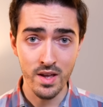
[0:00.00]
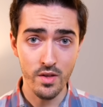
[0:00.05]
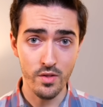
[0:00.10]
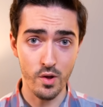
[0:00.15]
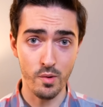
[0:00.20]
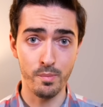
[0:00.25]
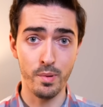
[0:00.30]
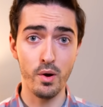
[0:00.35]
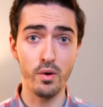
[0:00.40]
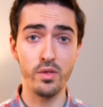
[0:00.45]

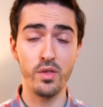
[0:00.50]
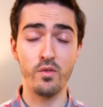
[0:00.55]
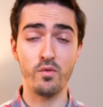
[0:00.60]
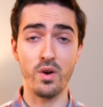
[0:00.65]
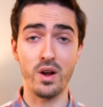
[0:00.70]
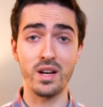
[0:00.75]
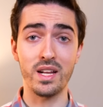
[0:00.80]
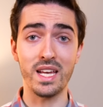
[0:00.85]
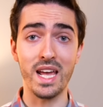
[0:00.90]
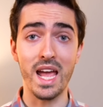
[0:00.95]
They're both
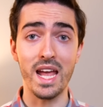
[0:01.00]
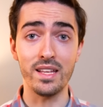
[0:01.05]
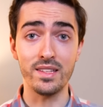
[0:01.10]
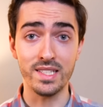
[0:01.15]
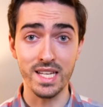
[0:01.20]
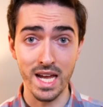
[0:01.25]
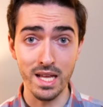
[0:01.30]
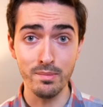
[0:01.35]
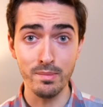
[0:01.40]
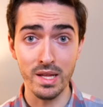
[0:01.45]
running a
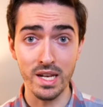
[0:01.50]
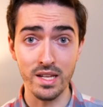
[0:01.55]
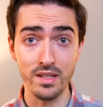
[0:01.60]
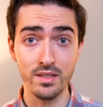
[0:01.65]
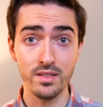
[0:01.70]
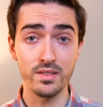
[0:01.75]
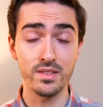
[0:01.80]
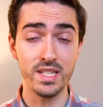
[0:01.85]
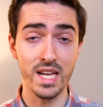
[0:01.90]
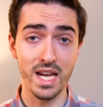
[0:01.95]
10
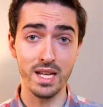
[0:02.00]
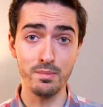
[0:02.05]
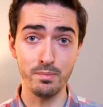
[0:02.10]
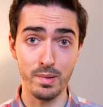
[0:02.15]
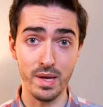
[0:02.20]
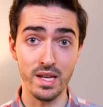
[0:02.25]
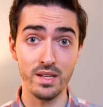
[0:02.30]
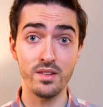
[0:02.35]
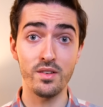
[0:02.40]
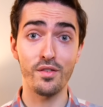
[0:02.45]
minute, 10
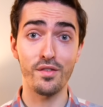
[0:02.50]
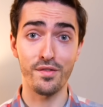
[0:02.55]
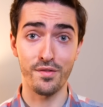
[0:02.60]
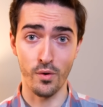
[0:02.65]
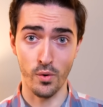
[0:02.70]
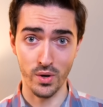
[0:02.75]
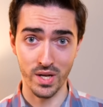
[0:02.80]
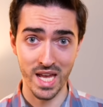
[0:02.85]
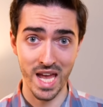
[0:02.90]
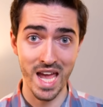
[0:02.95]
bit,
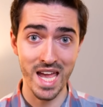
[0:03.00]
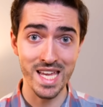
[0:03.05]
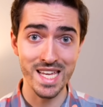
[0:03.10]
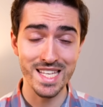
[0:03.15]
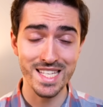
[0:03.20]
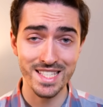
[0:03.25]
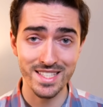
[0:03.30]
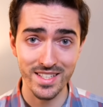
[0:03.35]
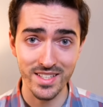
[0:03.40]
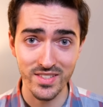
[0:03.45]
4K,
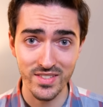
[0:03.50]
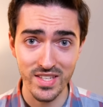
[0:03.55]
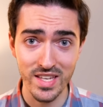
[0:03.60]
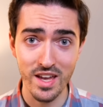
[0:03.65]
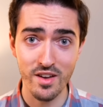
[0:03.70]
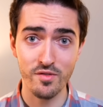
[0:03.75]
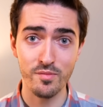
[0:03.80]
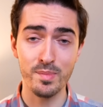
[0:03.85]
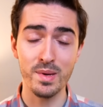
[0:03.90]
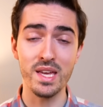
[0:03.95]
60
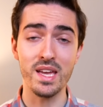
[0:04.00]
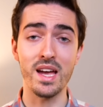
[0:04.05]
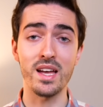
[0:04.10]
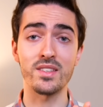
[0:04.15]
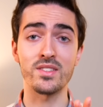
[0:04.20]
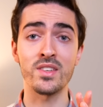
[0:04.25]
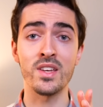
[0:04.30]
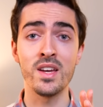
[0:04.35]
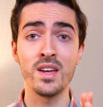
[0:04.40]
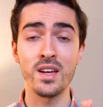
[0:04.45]

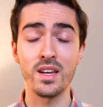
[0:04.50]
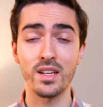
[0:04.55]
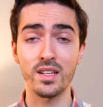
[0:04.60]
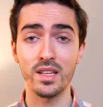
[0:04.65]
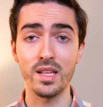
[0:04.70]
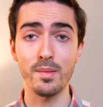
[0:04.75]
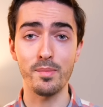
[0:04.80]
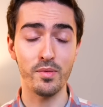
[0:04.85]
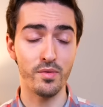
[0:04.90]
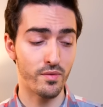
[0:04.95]
FPS
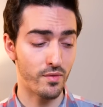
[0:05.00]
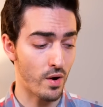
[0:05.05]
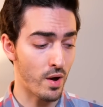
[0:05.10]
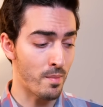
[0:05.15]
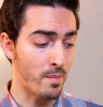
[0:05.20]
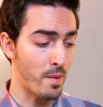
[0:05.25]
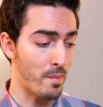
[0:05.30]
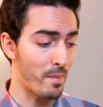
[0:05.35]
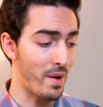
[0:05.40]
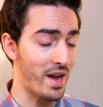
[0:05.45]
clip
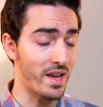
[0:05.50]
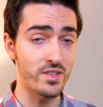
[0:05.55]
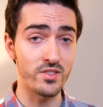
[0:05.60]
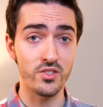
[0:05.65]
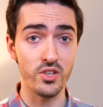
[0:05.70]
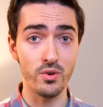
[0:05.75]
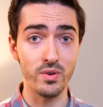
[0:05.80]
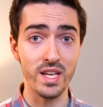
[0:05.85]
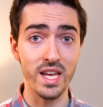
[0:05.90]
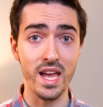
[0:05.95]
from my
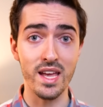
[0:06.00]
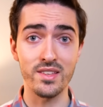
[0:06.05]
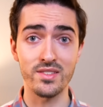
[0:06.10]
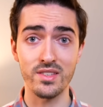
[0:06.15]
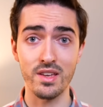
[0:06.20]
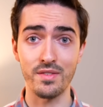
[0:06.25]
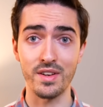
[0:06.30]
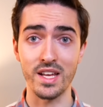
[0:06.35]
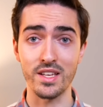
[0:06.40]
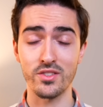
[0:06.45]
Sony
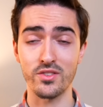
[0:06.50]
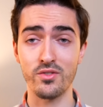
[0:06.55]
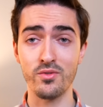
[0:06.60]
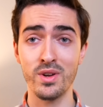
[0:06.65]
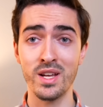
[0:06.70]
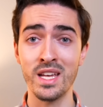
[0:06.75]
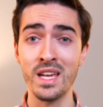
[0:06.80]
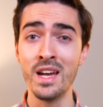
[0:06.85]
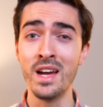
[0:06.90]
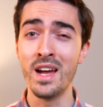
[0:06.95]
a7S
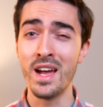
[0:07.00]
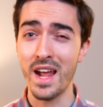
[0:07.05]
III.